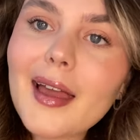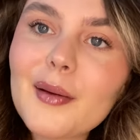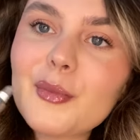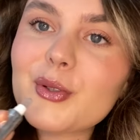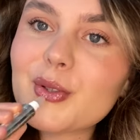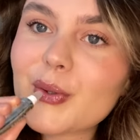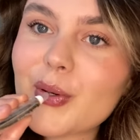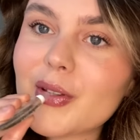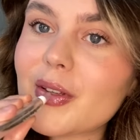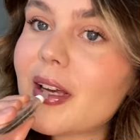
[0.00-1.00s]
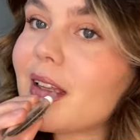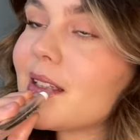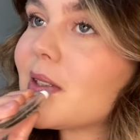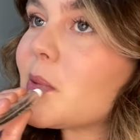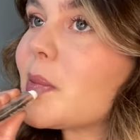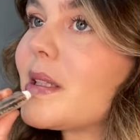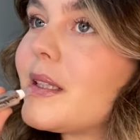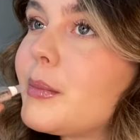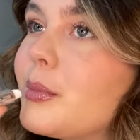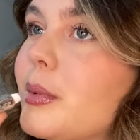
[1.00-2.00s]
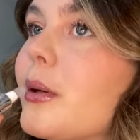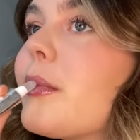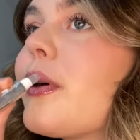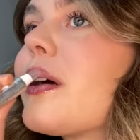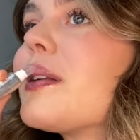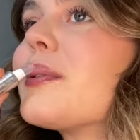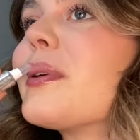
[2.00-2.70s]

I'm also going to add some lip plumper as